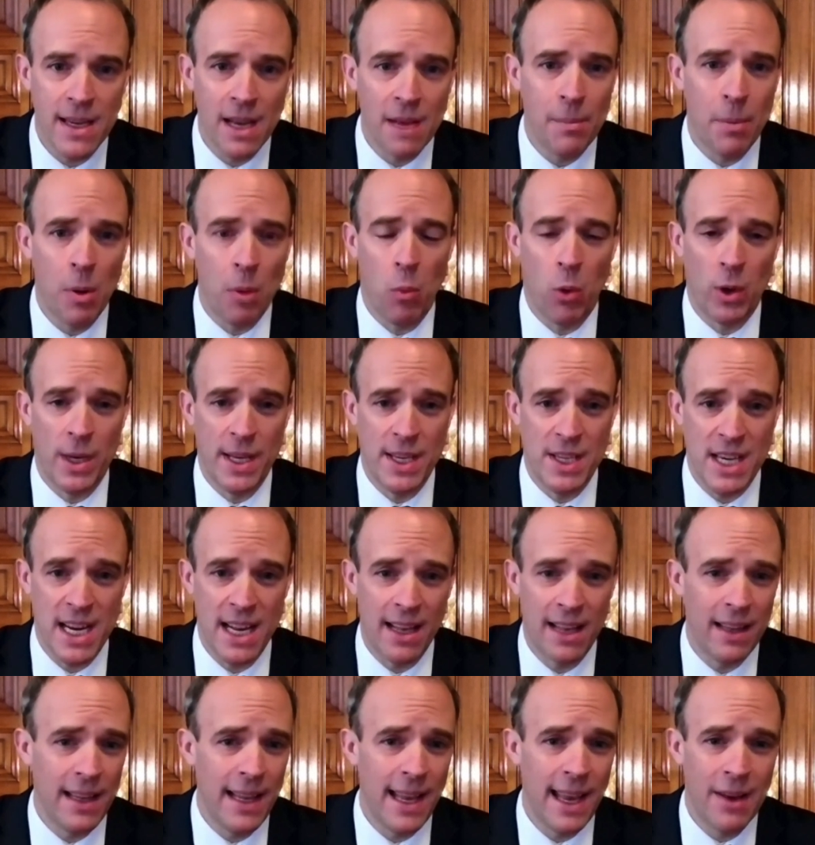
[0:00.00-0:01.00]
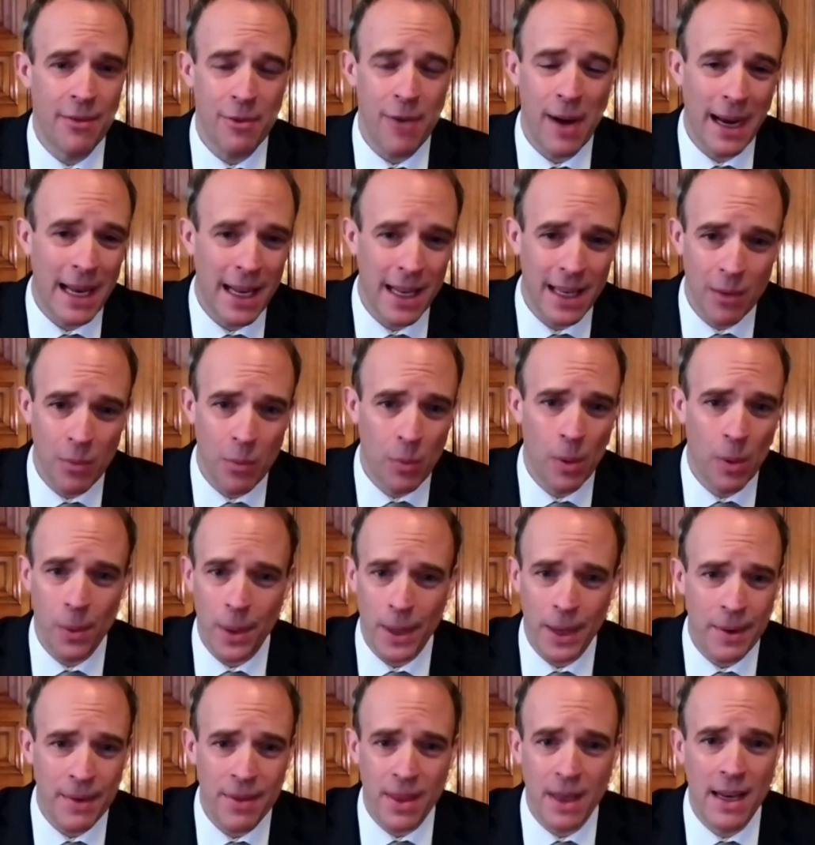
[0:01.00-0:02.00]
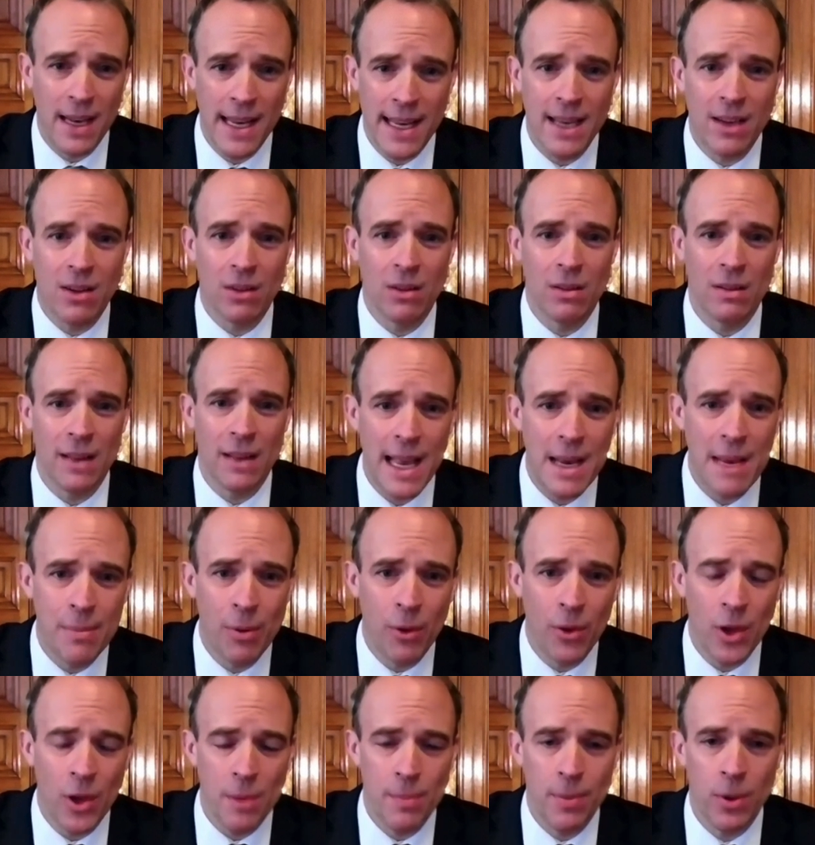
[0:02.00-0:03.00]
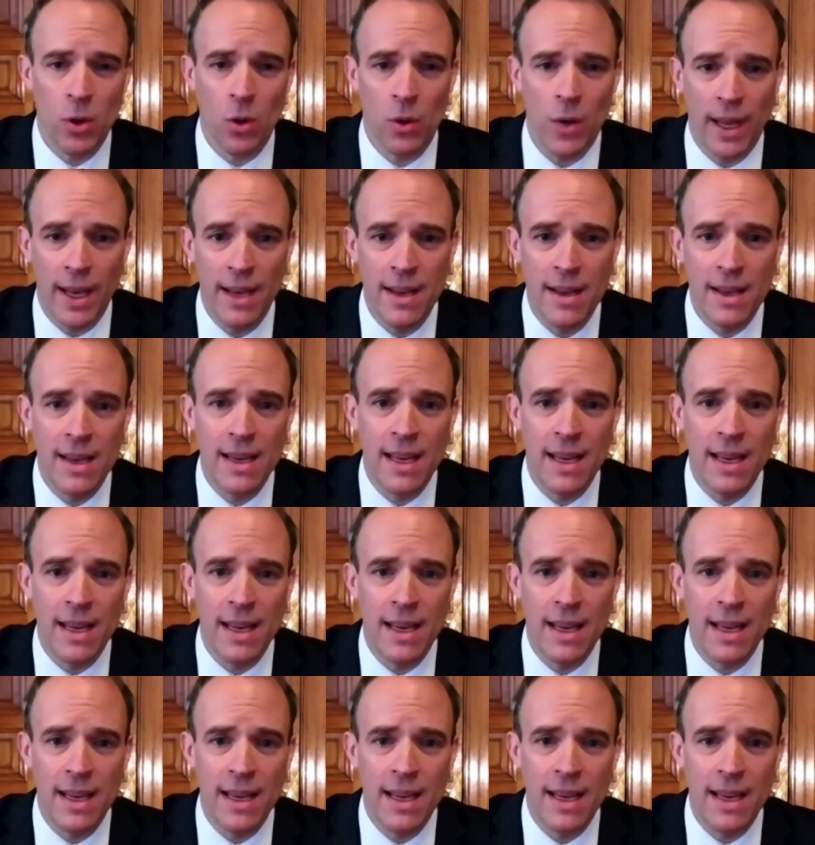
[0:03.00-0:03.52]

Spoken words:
But what is clear, frankly, whatever the legal label that you put on it,